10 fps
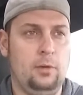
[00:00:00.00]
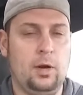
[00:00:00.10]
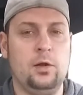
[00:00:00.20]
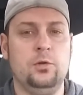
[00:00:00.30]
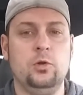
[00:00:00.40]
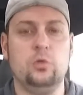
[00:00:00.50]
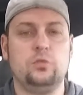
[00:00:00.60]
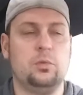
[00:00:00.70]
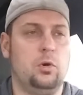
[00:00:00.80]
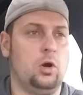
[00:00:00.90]
around noon
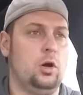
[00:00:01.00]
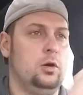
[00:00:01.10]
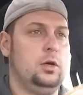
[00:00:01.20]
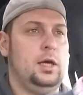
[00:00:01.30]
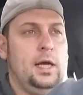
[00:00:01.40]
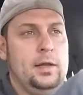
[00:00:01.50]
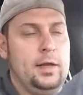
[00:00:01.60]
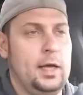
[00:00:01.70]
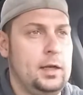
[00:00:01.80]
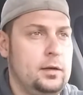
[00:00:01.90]
tomorrow. And
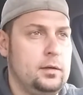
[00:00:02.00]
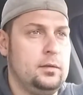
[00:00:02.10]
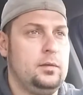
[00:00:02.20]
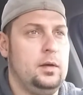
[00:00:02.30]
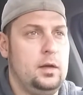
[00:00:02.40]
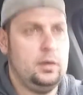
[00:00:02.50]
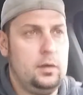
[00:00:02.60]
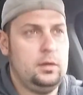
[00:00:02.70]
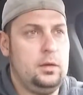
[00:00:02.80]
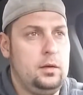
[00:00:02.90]

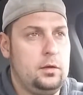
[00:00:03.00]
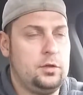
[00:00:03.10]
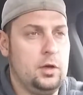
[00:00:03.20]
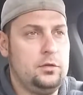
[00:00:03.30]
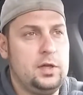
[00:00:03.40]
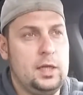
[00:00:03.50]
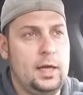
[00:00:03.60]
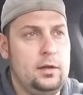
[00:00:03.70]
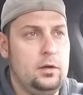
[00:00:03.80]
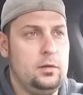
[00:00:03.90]
then Thursday
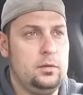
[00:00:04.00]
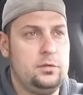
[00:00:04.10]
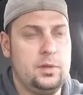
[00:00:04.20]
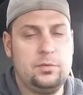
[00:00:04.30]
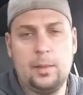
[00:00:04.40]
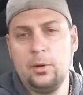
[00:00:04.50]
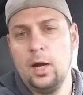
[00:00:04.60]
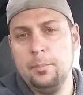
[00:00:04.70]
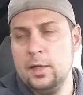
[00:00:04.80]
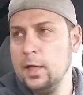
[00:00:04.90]
night, sometime
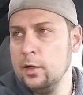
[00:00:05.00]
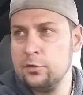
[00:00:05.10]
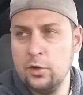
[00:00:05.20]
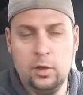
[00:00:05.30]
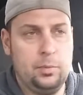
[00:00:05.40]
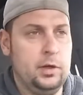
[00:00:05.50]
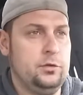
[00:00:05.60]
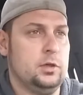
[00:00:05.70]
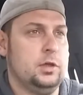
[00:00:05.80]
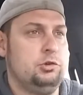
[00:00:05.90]
around midnight or so, the
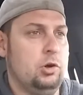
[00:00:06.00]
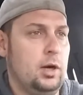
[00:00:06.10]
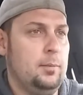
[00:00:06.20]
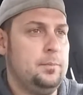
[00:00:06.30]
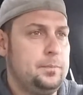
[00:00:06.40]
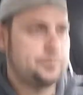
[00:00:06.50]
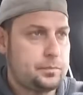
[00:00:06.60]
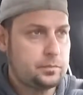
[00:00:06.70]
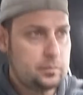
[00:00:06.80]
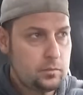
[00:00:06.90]
boys are going to show up.
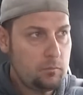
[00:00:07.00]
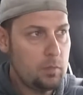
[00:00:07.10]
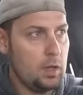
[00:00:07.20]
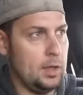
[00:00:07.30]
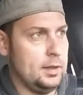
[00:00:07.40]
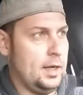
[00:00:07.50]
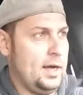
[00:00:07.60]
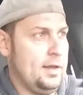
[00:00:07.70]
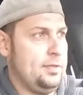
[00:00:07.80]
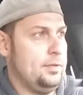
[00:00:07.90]
And
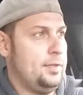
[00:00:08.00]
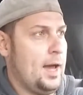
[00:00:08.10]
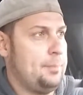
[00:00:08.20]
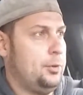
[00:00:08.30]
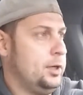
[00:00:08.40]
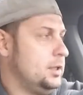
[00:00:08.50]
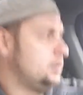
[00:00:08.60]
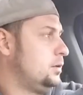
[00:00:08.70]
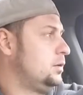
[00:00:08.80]
at that point,